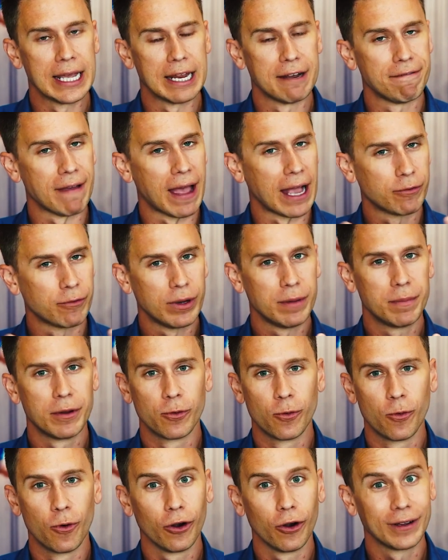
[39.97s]
In fact, we've
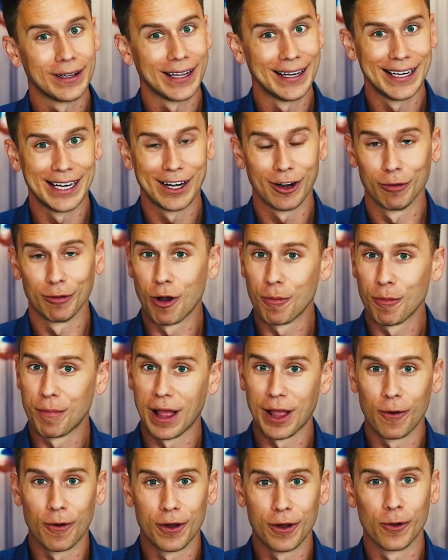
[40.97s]
been working here at Remote
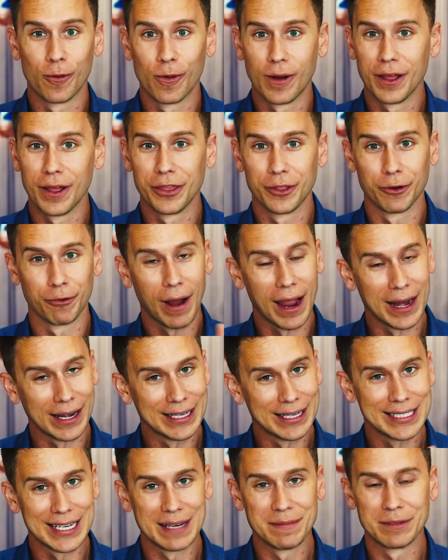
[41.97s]
Pilot one oh one, the
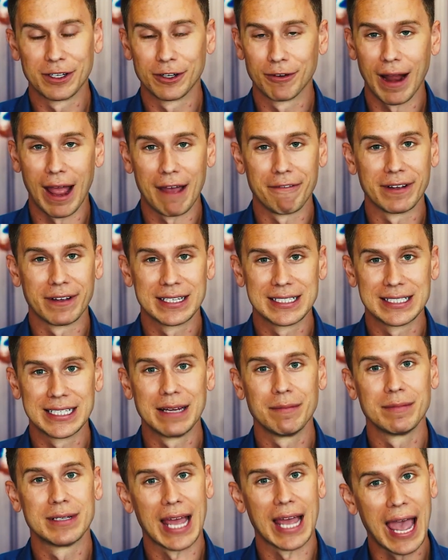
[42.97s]
writing team, the graphics
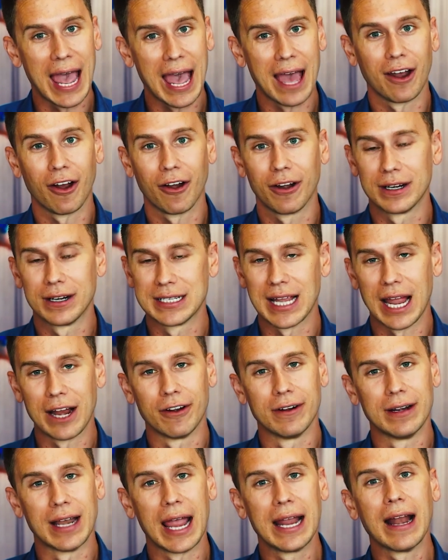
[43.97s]
team, to add our
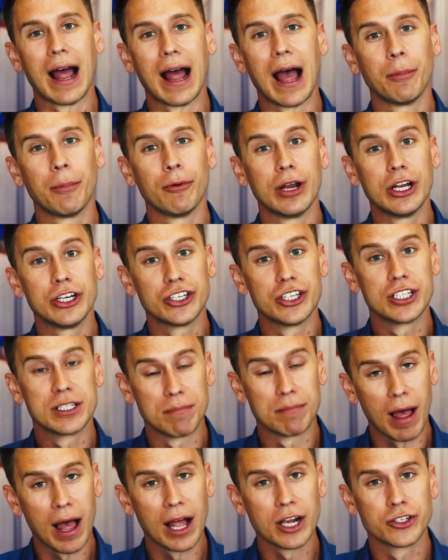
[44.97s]
entire night
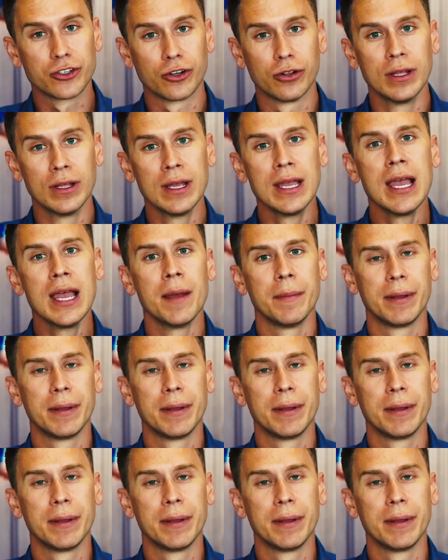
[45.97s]
operations module,